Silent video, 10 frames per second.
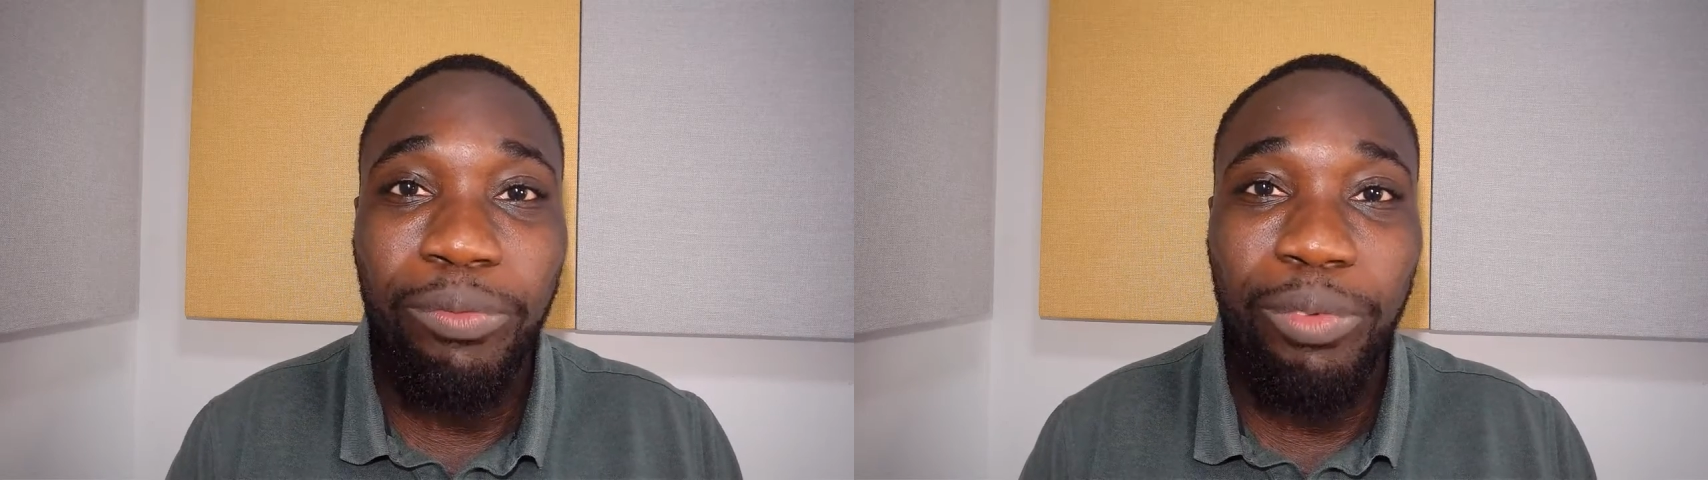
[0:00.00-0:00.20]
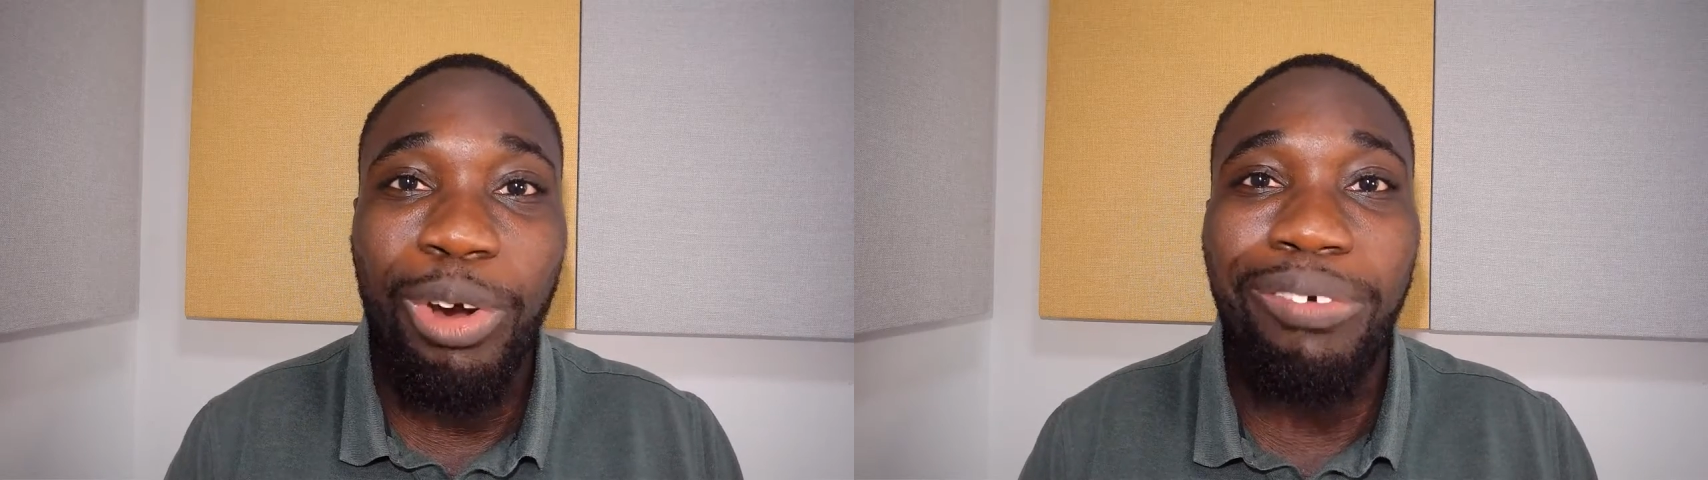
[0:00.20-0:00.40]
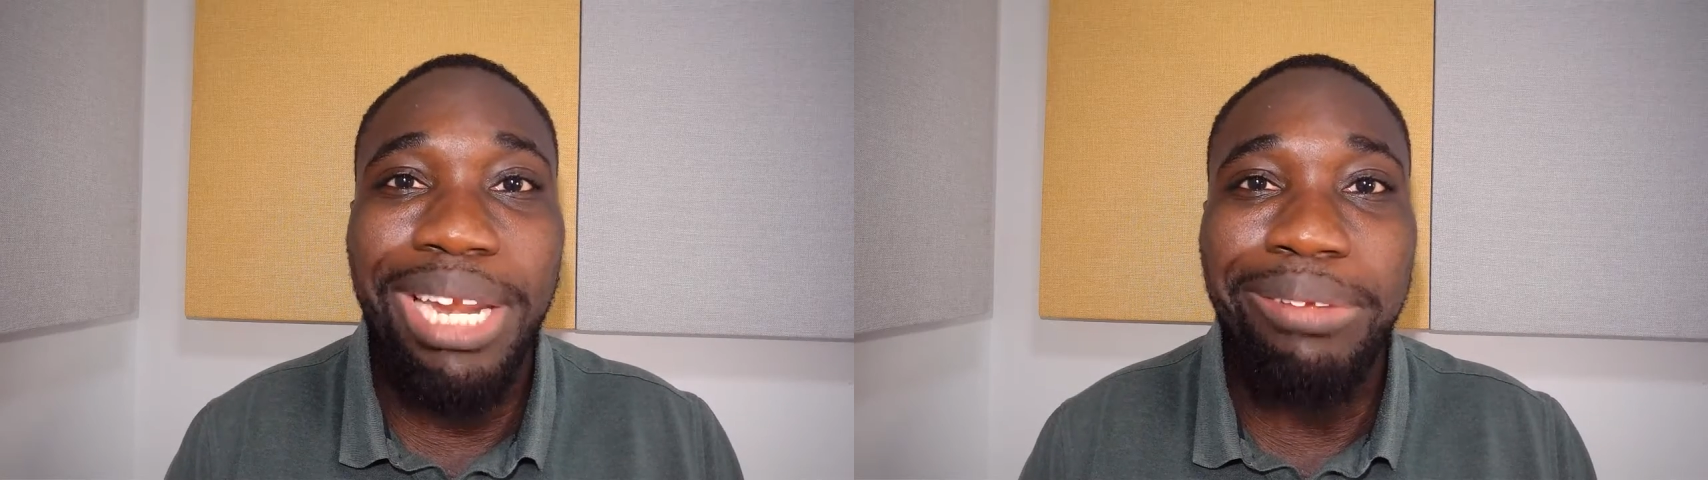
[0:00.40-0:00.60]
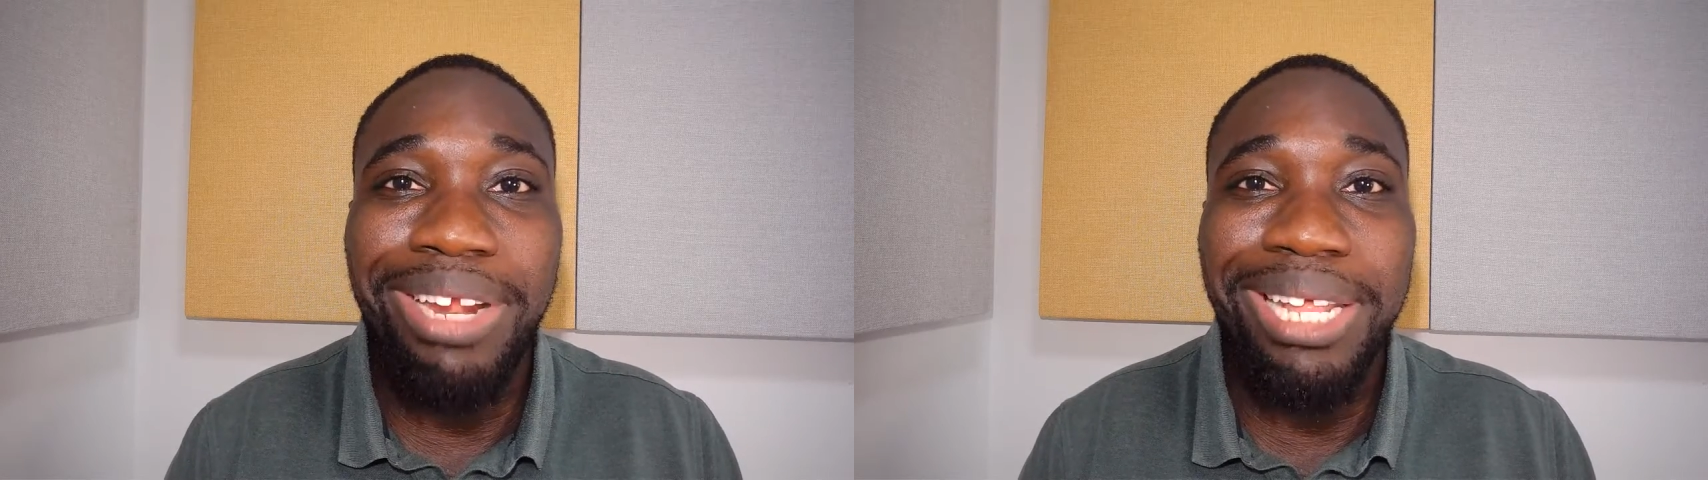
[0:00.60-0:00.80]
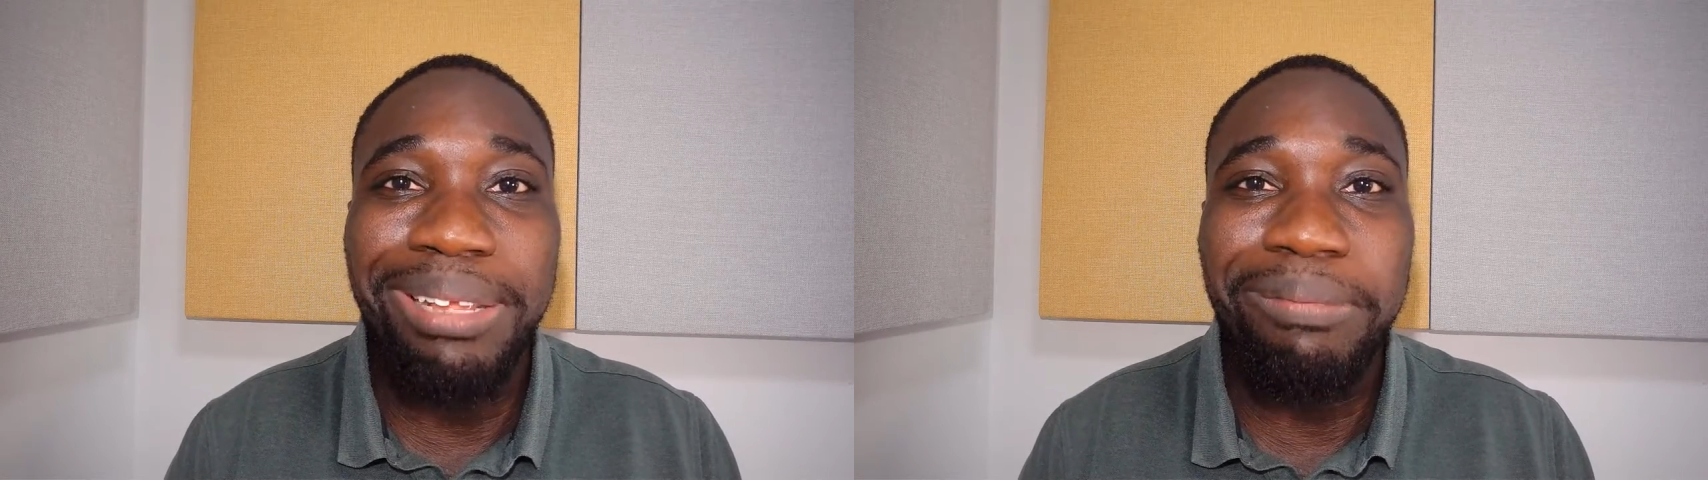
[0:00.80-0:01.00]
We're already
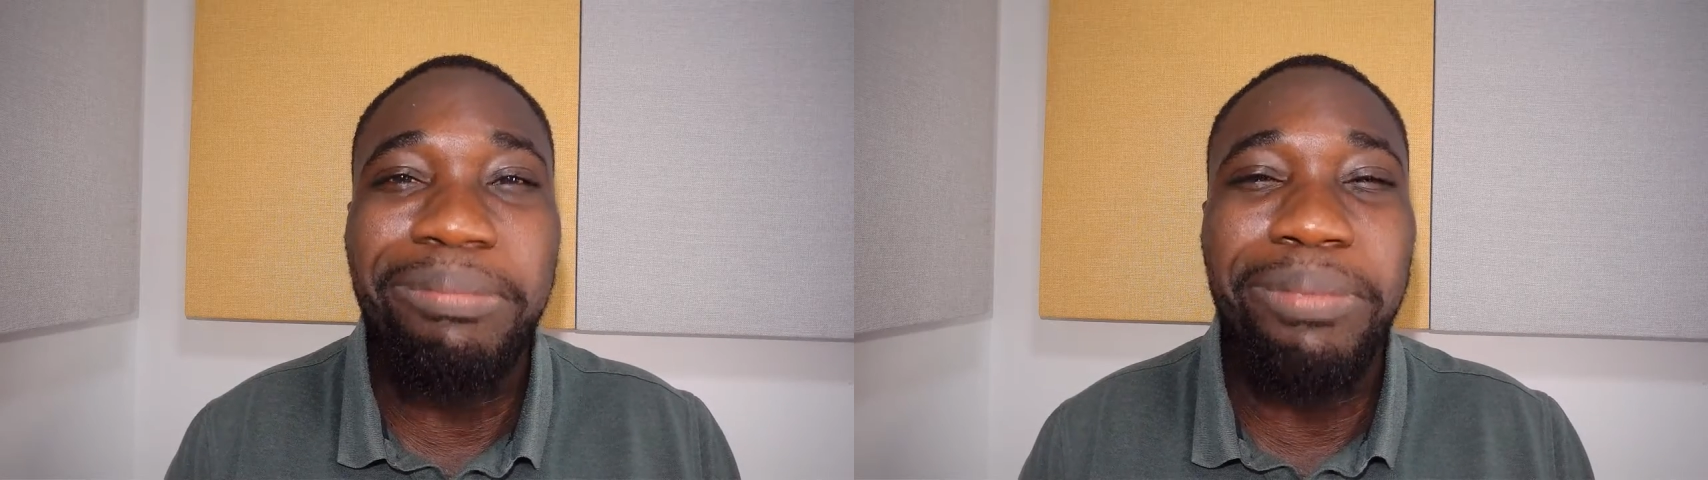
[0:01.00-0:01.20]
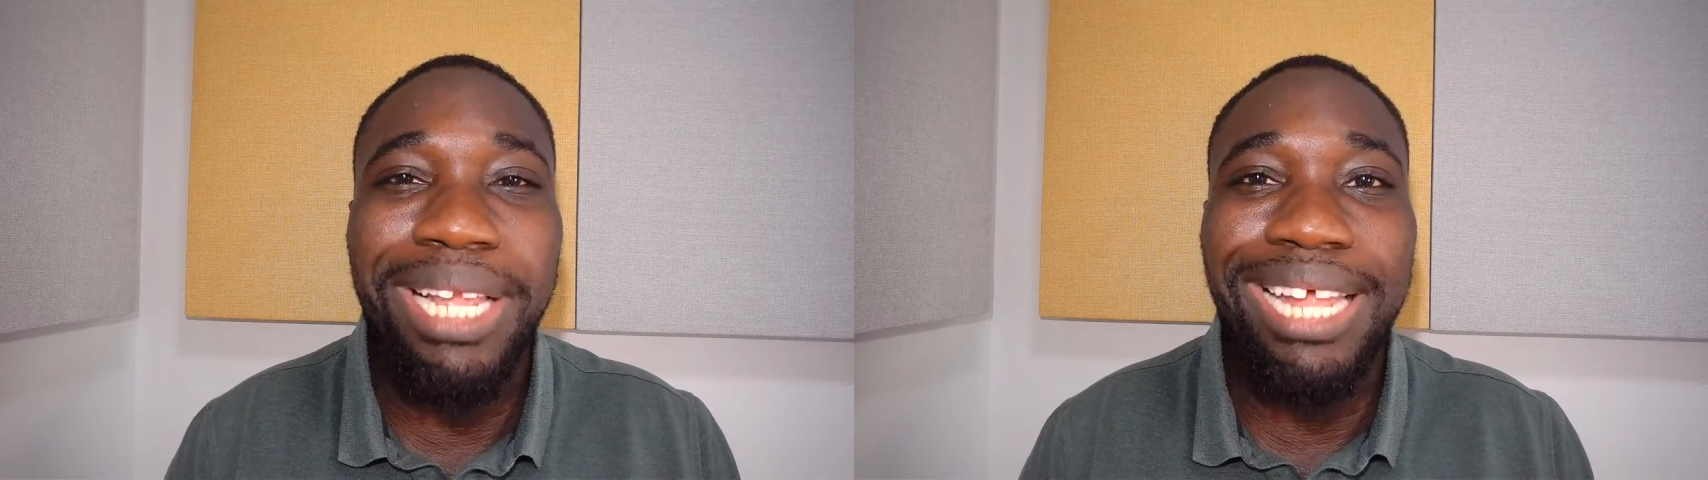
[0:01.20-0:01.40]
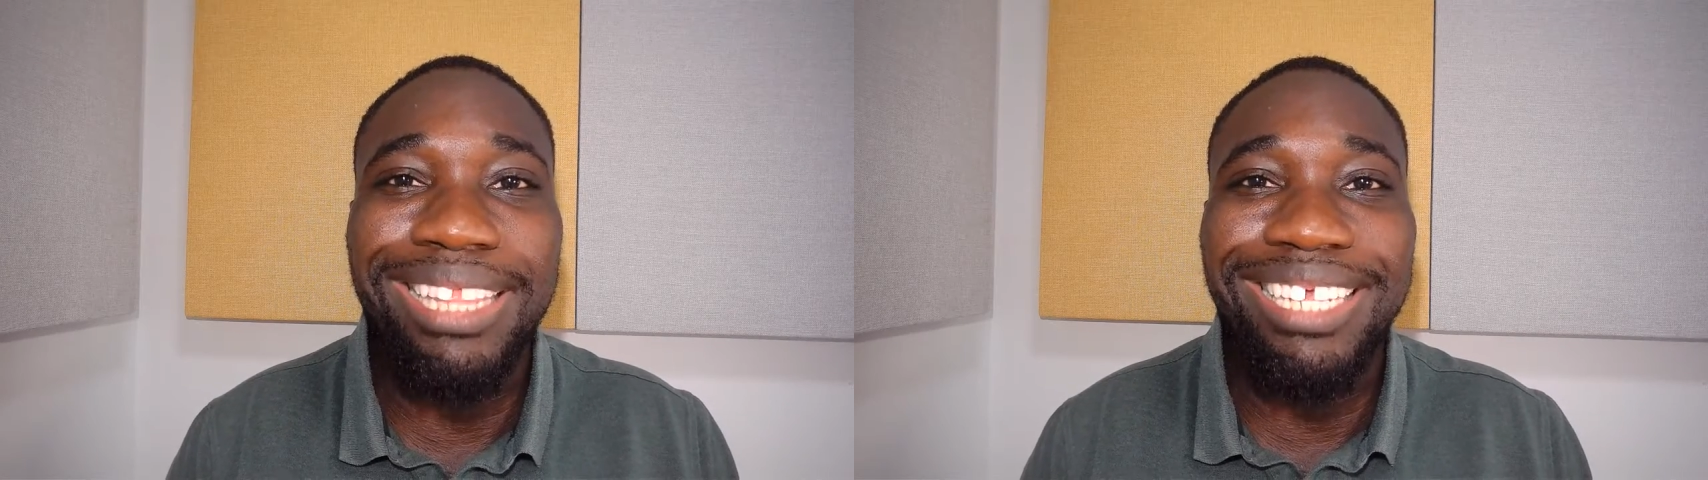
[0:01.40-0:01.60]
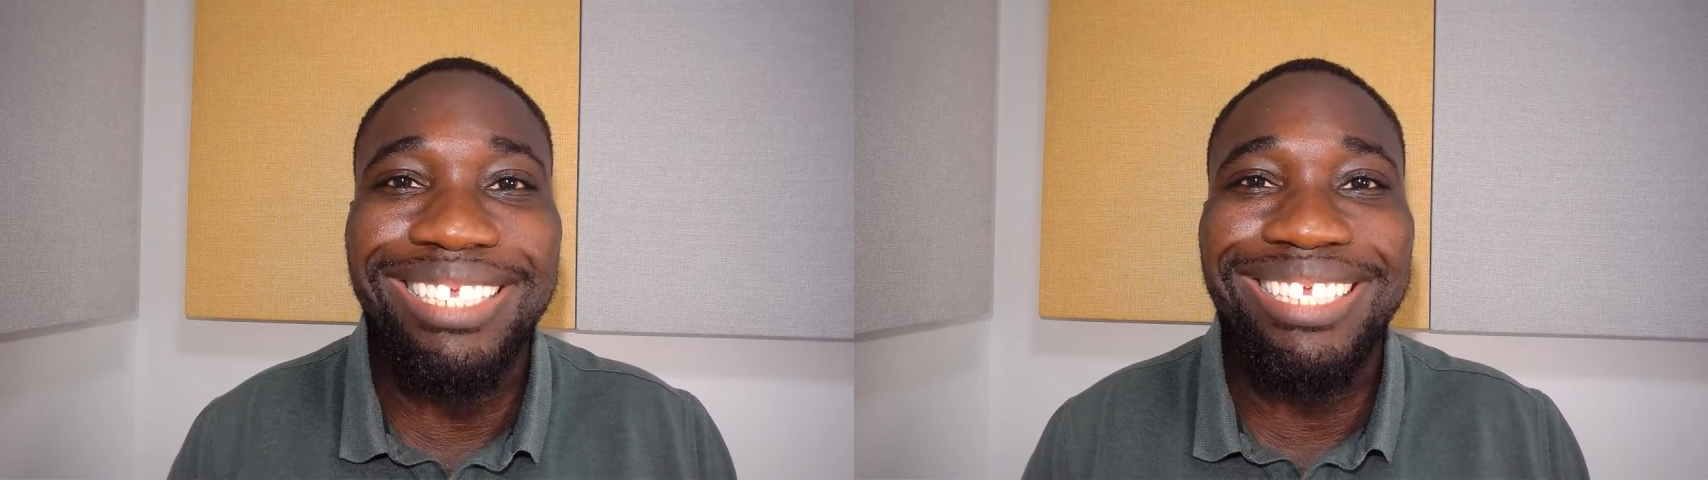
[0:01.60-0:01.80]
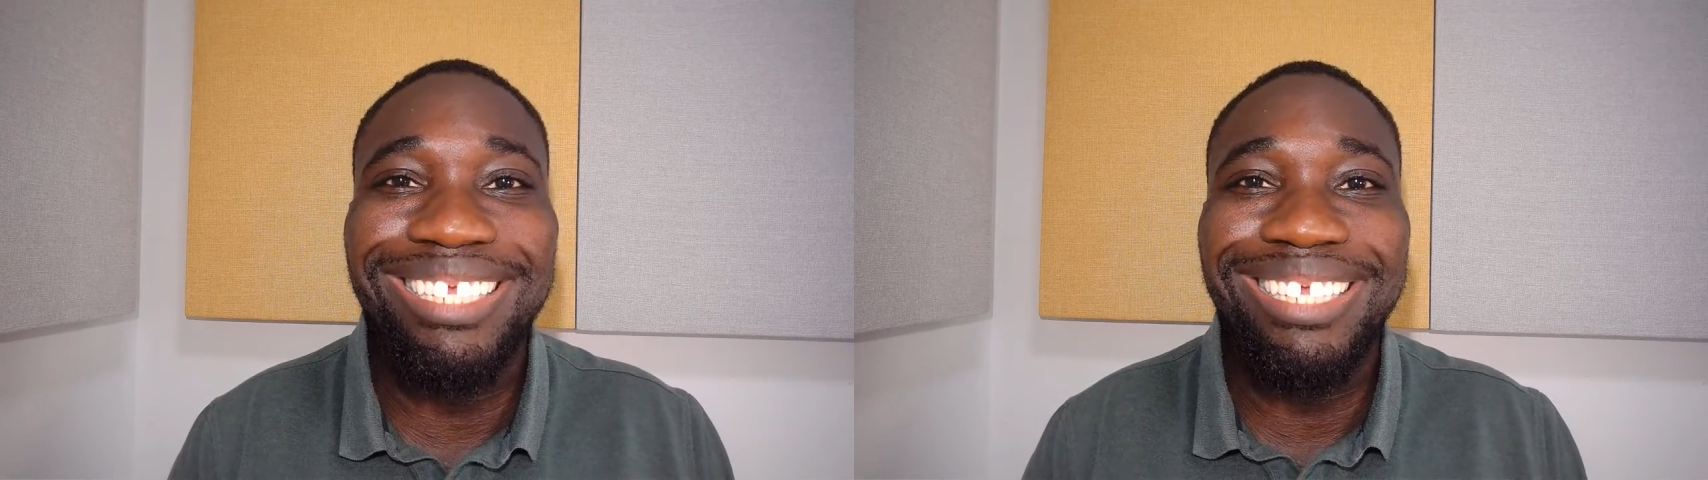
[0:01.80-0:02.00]
ready. We got
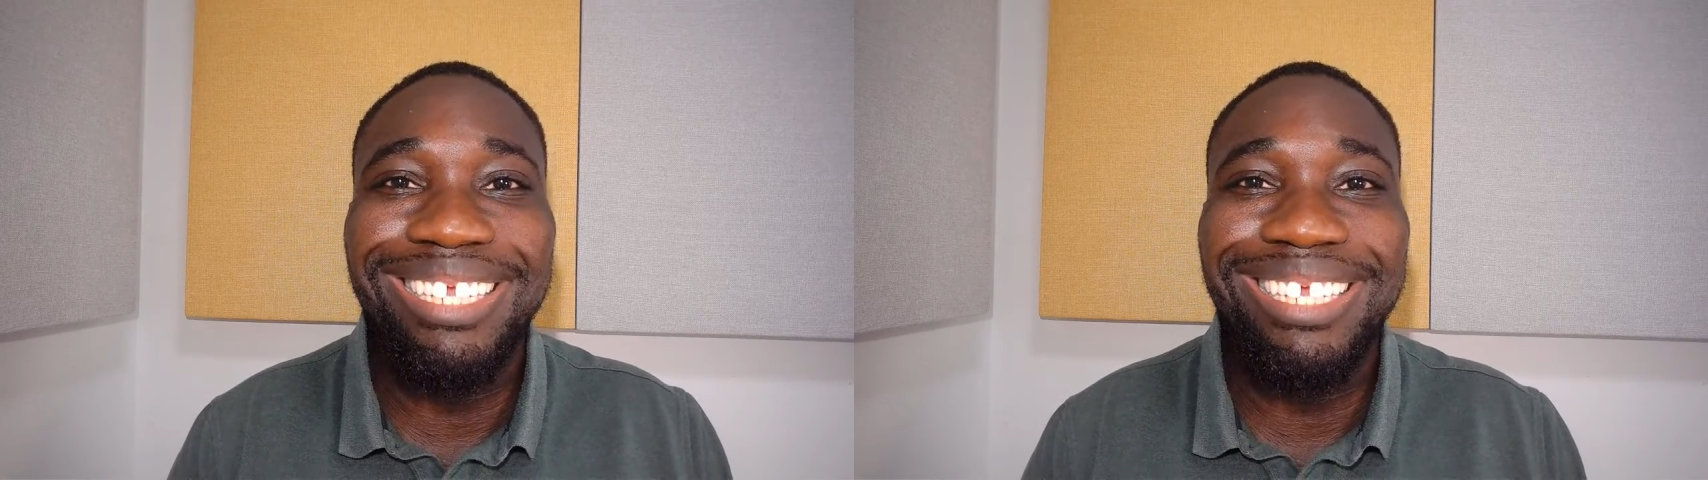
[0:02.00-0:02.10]
this,